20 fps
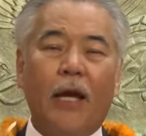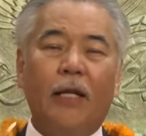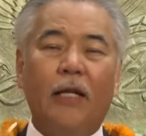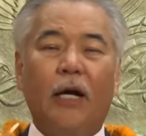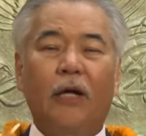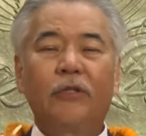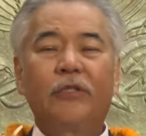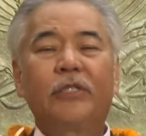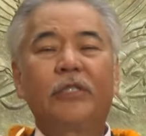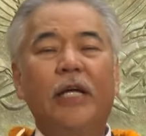
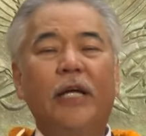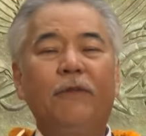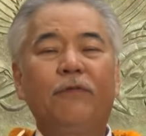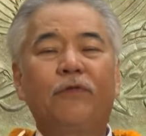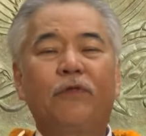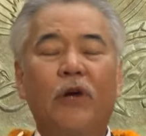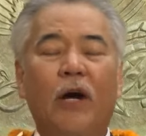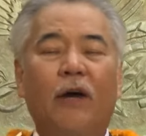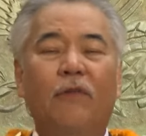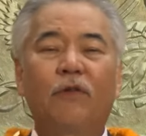And our
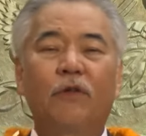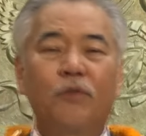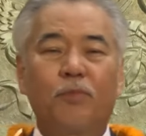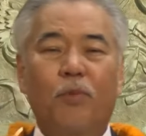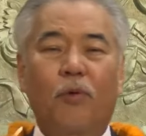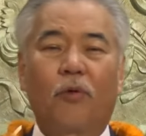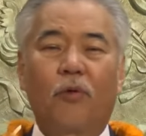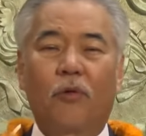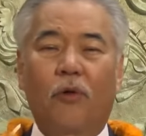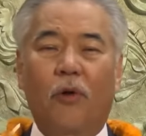Safe Travels
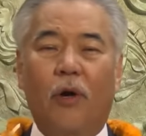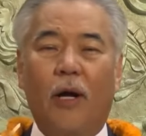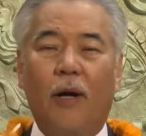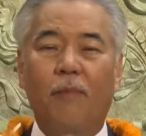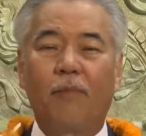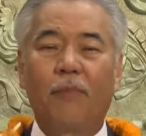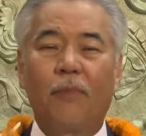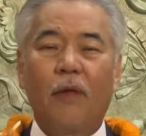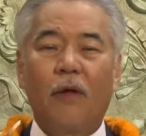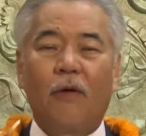
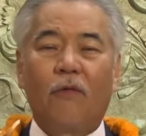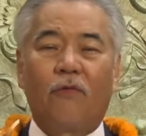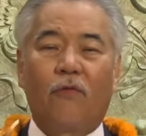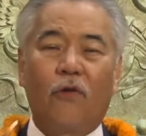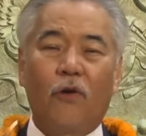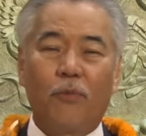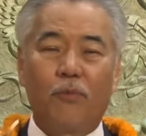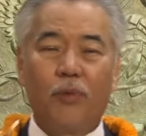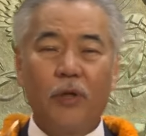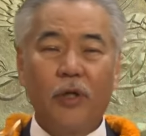program
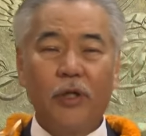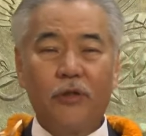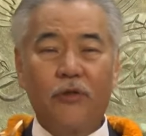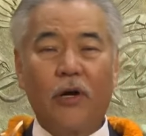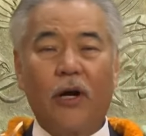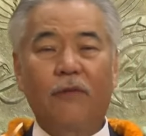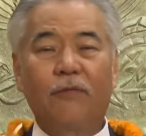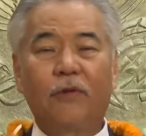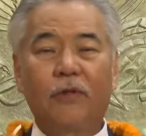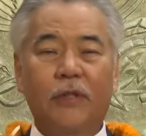for
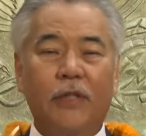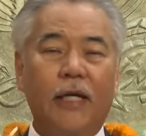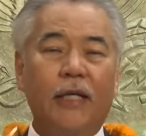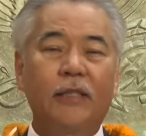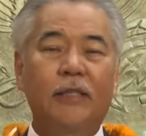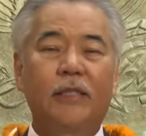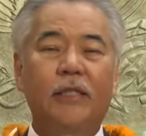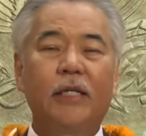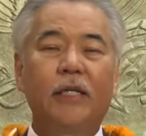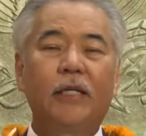pre-travel
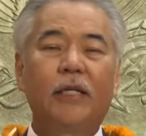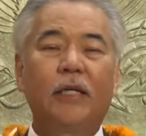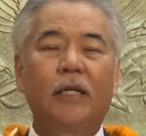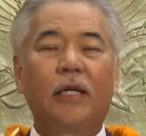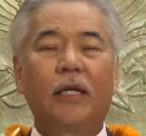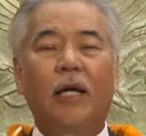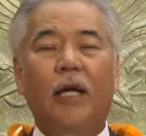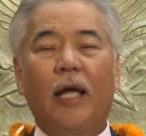testing